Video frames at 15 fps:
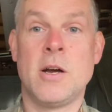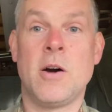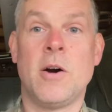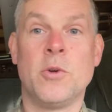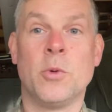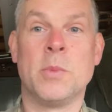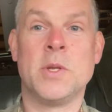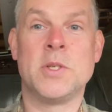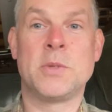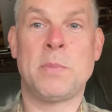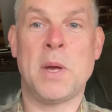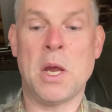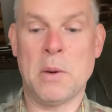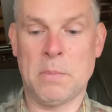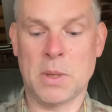I normally use a
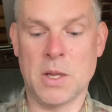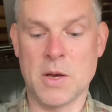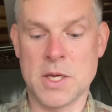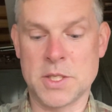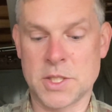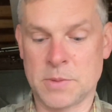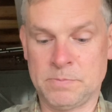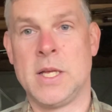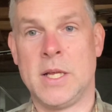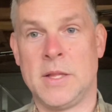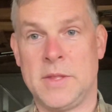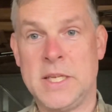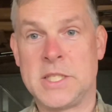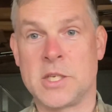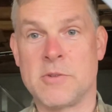pair of pliers.
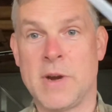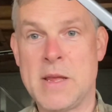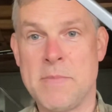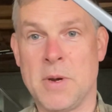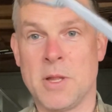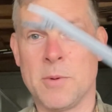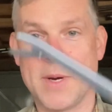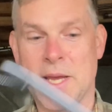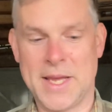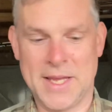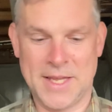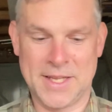These are great, by the way,